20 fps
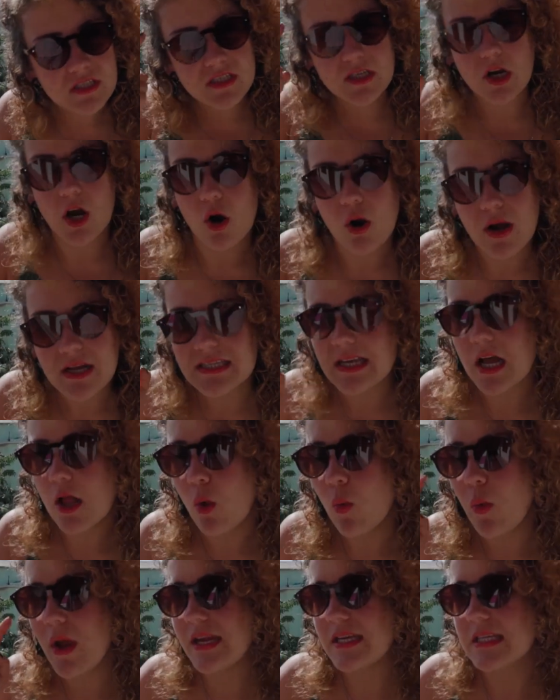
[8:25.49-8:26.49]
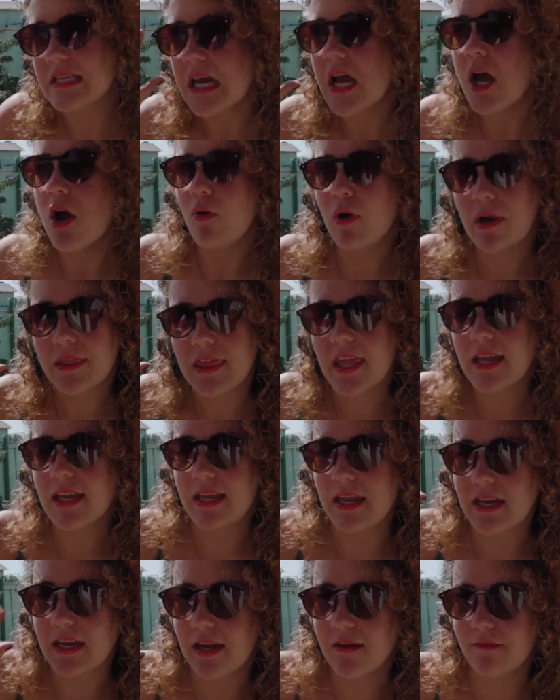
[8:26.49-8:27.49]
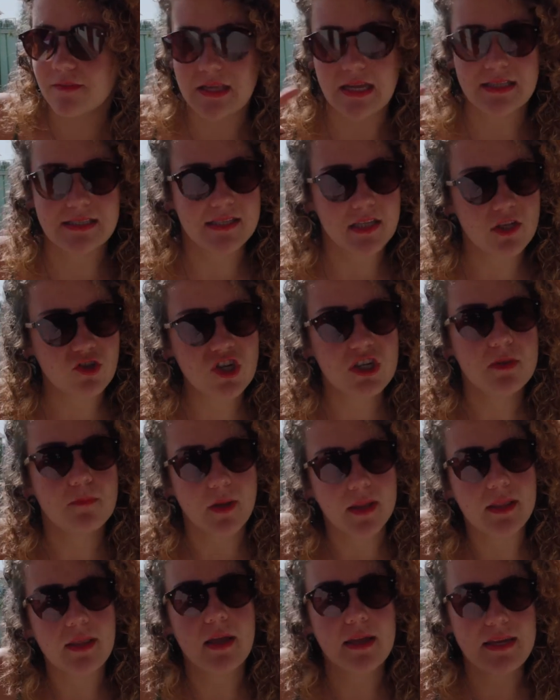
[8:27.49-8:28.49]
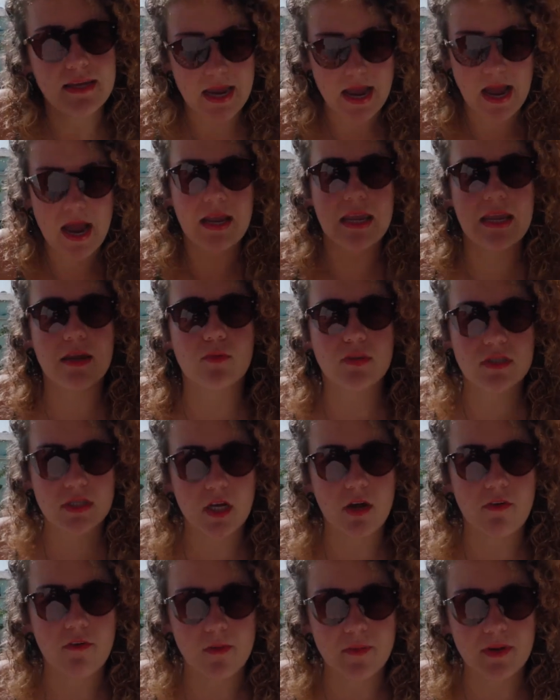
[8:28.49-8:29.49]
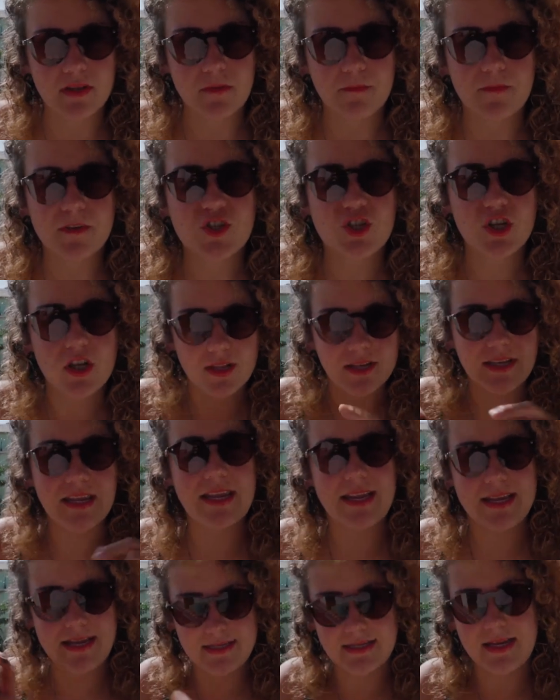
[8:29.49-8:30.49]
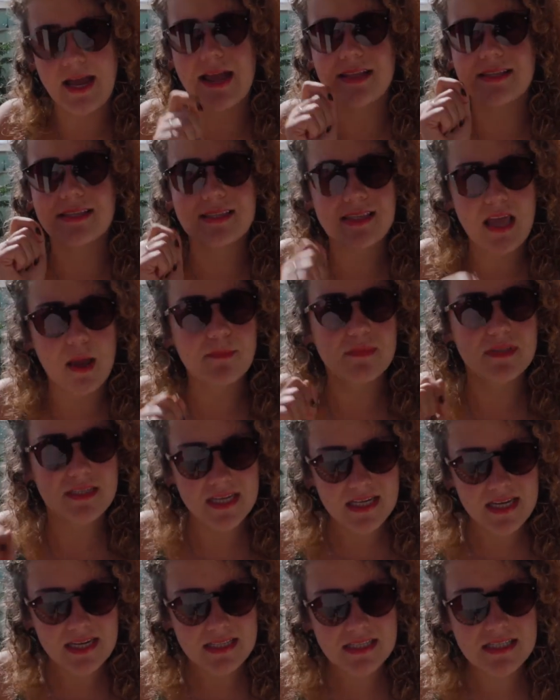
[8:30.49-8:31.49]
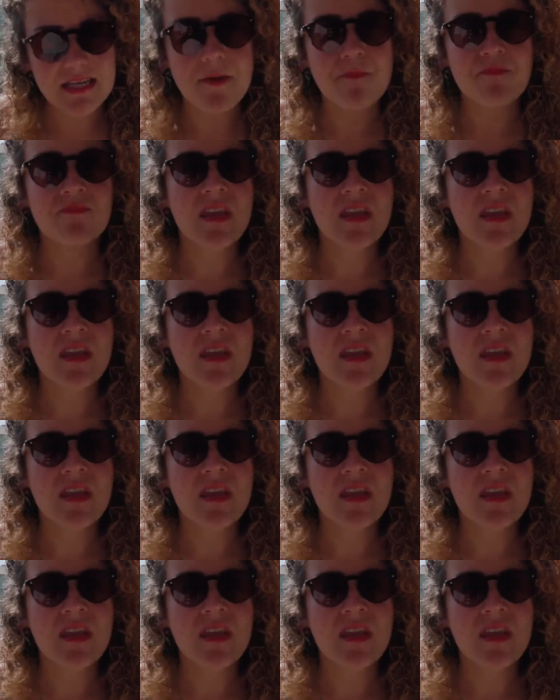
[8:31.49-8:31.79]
So as always, we're thinking if that's legit, but yeah, he was a government official and he had stamped tickets.